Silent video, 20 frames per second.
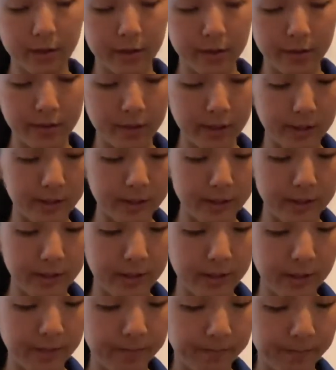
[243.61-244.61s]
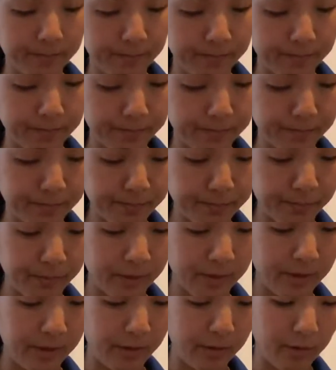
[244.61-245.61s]
So that's done.
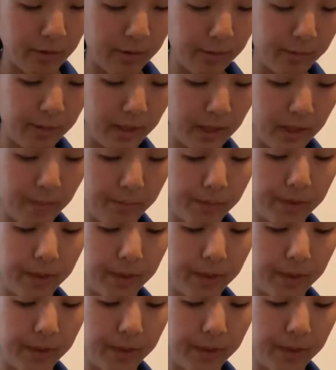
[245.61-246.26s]
Now we're going to pick up